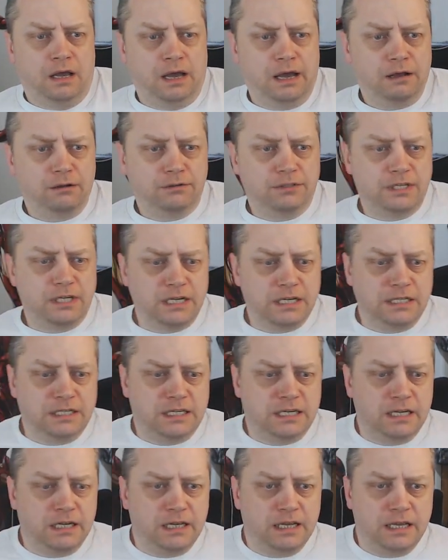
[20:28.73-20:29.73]

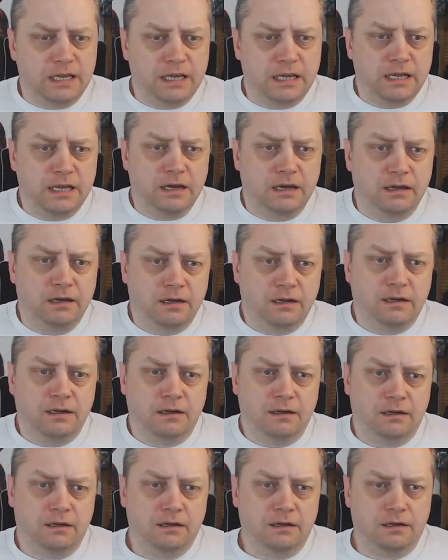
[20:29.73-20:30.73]
LTT.
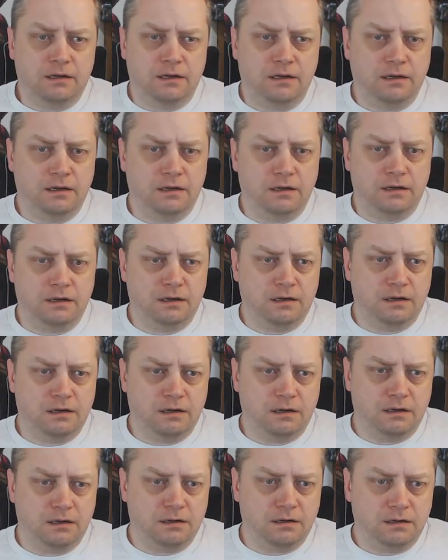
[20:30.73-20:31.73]
Uh,
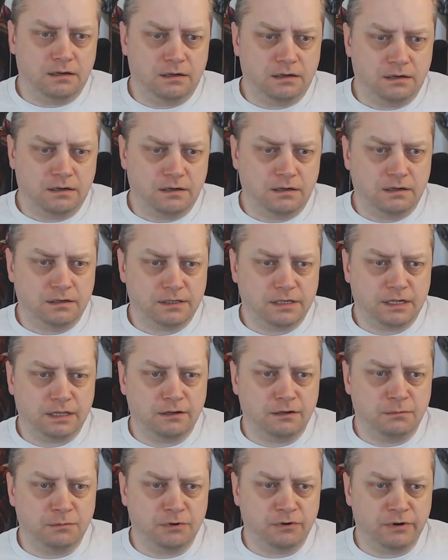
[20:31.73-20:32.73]
let's get the
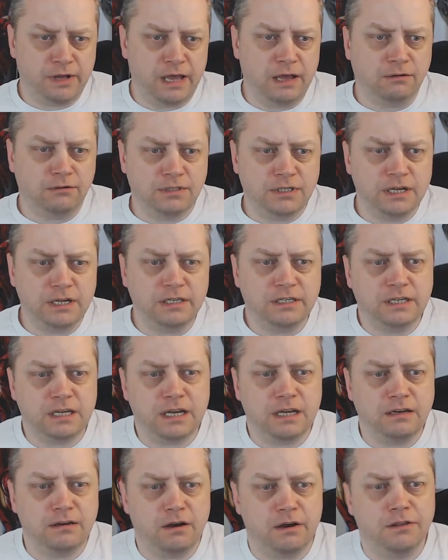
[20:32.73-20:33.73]
number right.
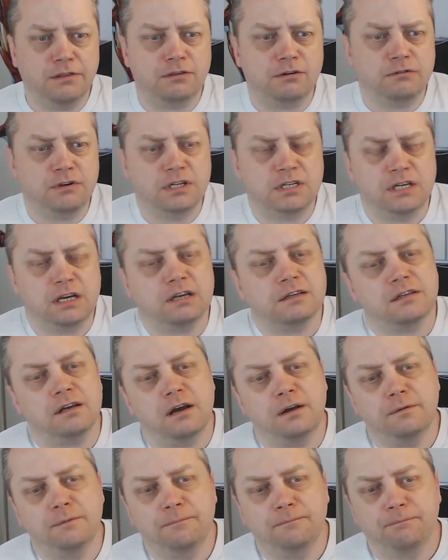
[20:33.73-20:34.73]
LTT
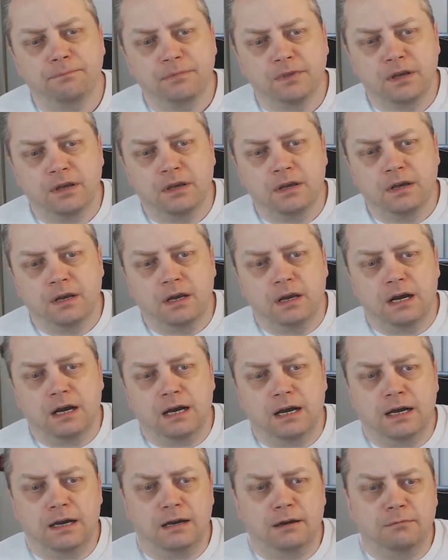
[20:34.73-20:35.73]
9360.
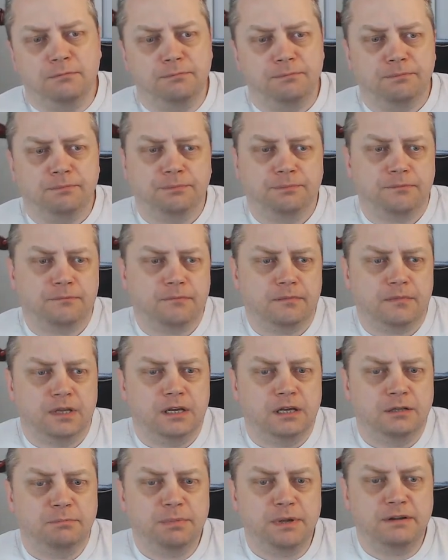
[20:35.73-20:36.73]
Um,
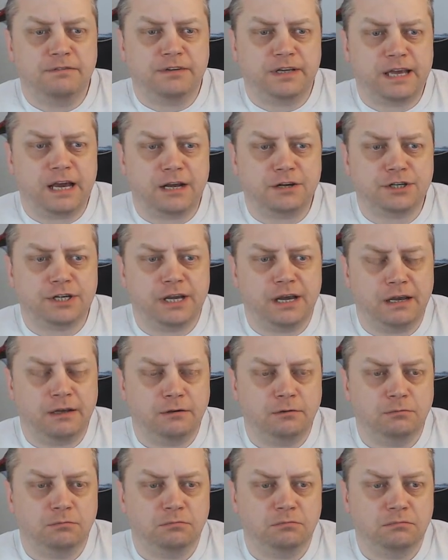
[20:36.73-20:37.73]
bit of a cash cow,
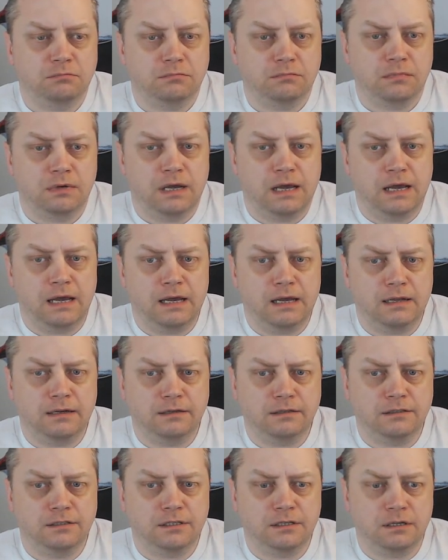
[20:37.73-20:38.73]

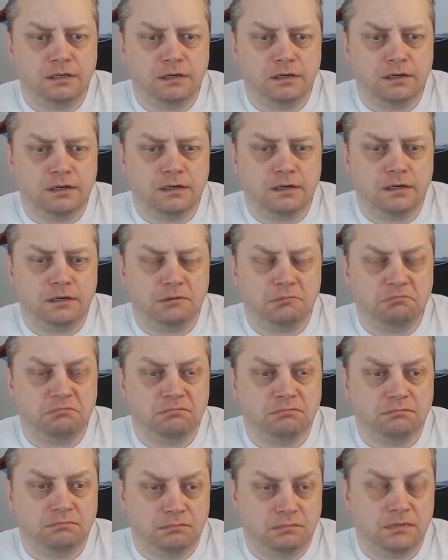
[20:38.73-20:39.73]
and uh,
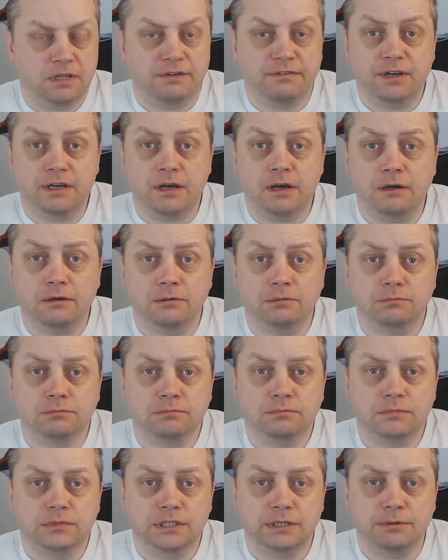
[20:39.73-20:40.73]
give it a go.
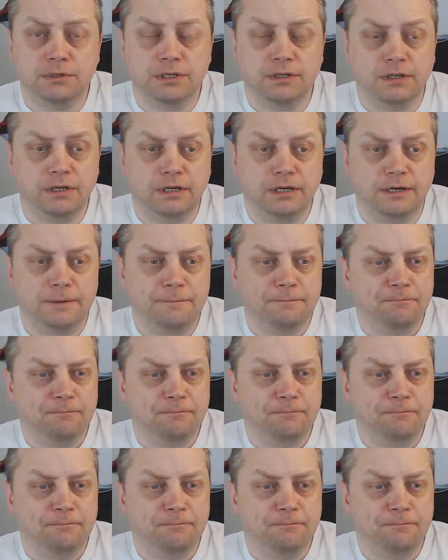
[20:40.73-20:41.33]
See what you think.